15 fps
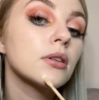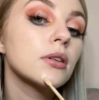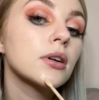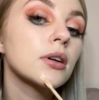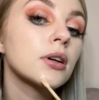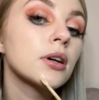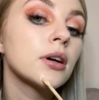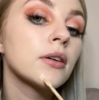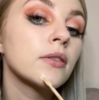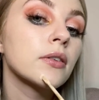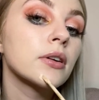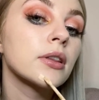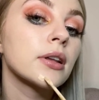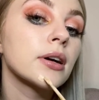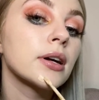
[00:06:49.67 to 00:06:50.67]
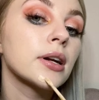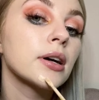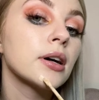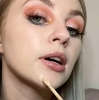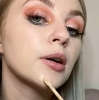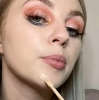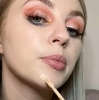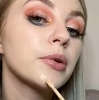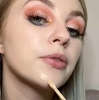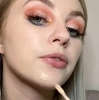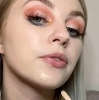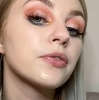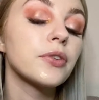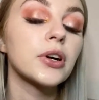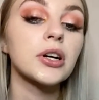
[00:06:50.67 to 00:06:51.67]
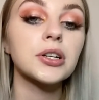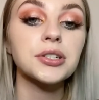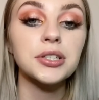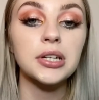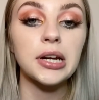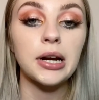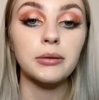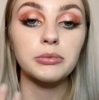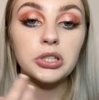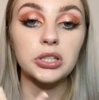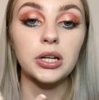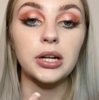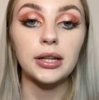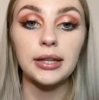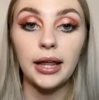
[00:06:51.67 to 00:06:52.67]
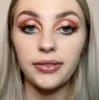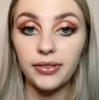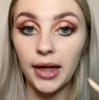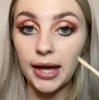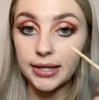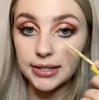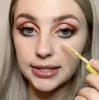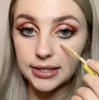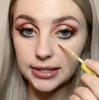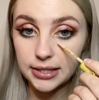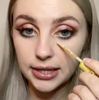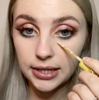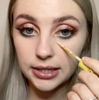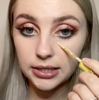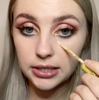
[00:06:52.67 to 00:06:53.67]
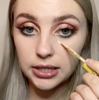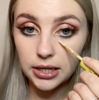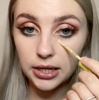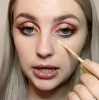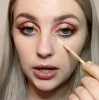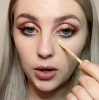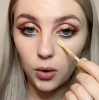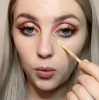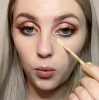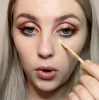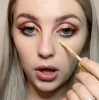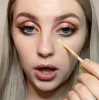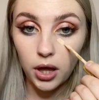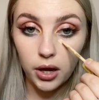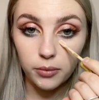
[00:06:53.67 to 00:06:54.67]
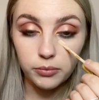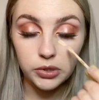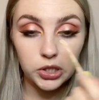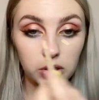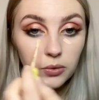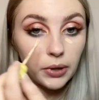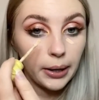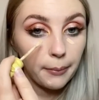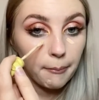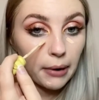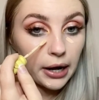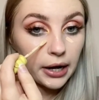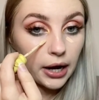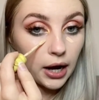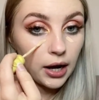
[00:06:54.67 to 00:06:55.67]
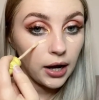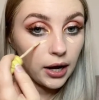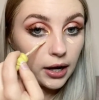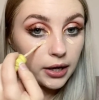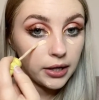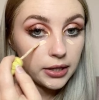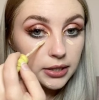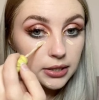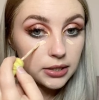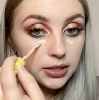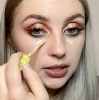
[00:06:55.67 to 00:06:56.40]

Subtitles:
cover that up first, and I'm just going to let that sit while I'm doing my eyes.